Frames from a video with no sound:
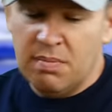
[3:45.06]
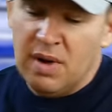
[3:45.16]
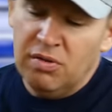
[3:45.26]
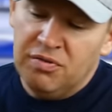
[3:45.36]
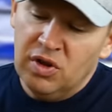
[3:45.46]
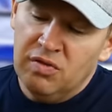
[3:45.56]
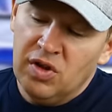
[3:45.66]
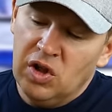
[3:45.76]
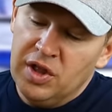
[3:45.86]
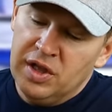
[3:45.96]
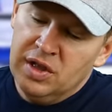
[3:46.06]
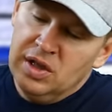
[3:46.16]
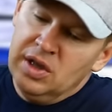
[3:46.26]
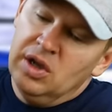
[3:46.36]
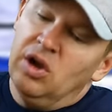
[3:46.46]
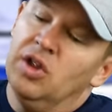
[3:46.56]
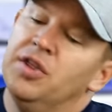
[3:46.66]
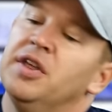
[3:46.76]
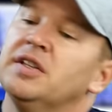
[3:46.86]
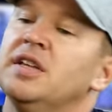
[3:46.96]
a mouthful of all the all the
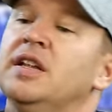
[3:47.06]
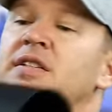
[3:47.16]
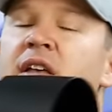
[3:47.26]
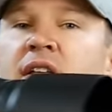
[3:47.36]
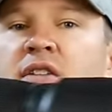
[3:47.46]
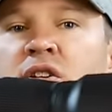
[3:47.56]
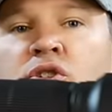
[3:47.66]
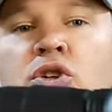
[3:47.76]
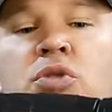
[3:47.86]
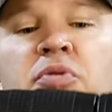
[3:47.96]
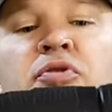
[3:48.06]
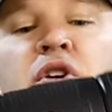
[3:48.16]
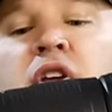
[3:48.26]
things. And as I, as I showed you before